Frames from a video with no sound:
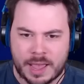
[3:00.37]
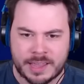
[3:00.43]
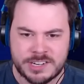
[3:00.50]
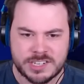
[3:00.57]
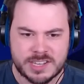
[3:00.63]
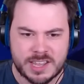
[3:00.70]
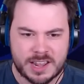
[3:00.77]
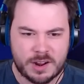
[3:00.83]
I
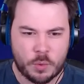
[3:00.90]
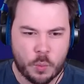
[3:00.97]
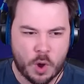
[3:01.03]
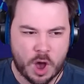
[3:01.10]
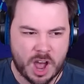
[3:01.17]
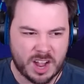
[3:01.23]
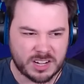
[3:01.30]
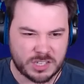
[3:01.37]
just gotta
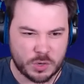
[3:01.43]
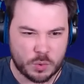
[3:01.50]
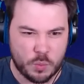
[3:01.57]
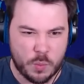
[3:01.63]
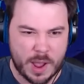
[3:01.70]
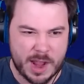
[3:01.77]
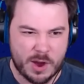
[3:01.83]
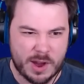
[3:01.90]
walk to
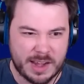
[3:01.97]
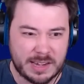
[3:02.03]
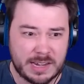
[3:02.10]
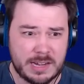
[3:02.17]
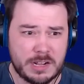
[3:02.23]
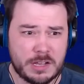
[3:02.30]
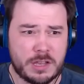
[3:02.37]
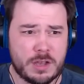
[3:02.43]
where I
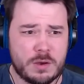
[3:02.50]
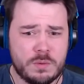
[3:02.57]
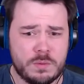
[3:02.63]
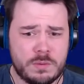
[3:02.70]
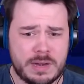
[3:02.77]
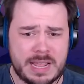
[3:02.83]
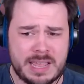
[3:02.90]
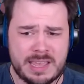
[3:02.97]
need to go
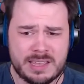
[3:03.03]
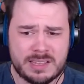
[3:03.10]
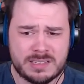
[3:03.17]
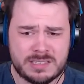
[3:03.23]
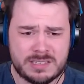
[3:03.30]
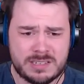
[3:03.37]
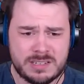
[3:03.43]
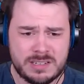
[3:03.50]

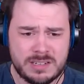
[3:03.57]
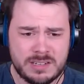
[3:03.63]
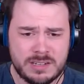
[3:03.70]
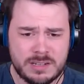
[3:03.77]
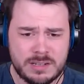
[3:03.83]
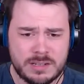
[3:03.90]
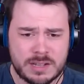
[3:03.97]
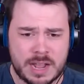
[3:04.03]
next.
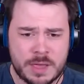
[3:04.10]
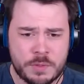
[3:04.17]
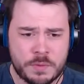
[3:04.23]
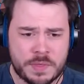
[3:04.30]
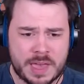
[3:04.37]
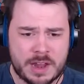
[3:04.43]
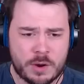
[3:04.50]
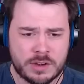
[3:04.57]
Either
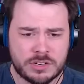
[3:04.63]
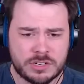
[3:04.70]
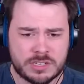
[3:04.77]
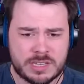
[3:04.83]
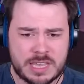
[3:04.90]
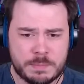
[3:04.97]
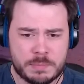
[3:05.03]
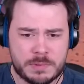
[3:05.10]
that or I
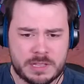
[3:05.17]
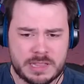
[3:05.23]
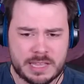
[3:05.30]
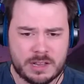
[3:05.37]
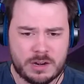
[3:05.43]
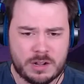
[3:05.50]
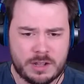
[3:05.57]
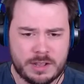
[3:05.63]
just keep
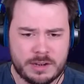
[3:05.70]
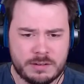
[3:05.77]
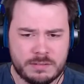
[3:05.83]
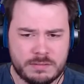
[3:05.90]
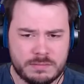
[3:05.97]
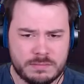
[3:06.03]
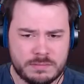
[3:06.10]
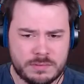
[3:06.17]
clicking
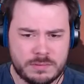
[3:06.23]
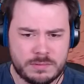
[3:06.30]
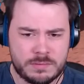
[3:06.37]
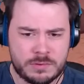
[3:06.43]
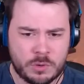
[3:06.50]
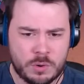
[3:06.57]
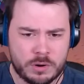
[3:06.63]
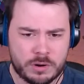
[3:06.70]
on
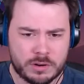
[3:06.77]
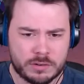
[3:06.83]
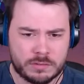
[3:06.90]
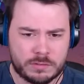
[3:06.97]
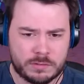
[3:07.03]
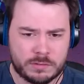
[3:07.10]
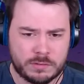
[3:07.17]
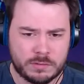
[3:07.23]

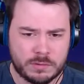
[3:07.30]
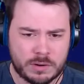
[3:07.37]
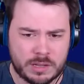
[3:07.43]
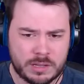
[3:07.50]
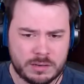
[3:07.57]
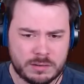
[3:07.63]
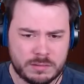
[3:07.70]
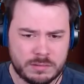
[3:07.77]
doors,
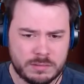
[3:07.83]
right?